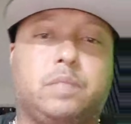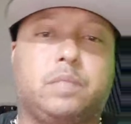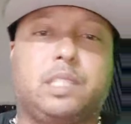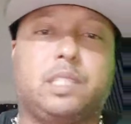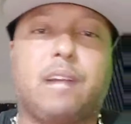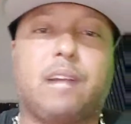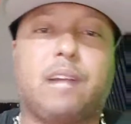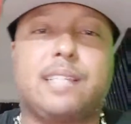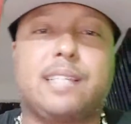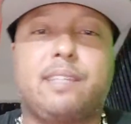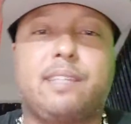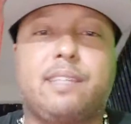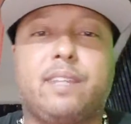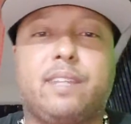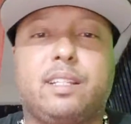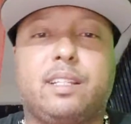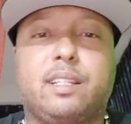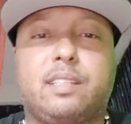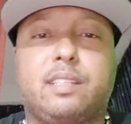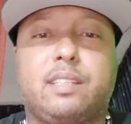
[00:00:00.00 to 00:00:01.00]
They still got
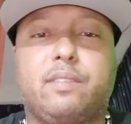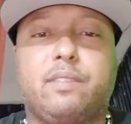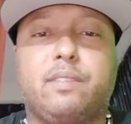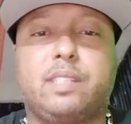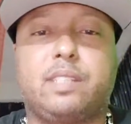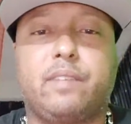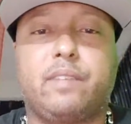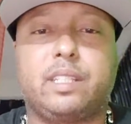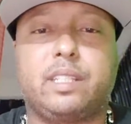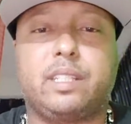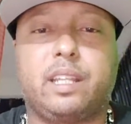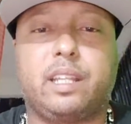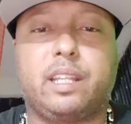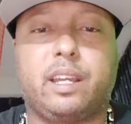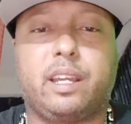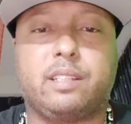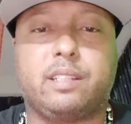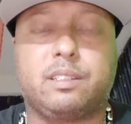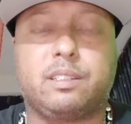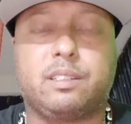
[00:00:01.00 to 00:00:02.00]
7 to 10
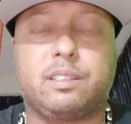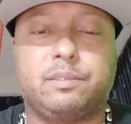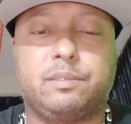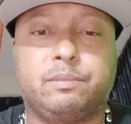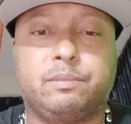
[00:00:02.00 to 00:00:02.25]
days.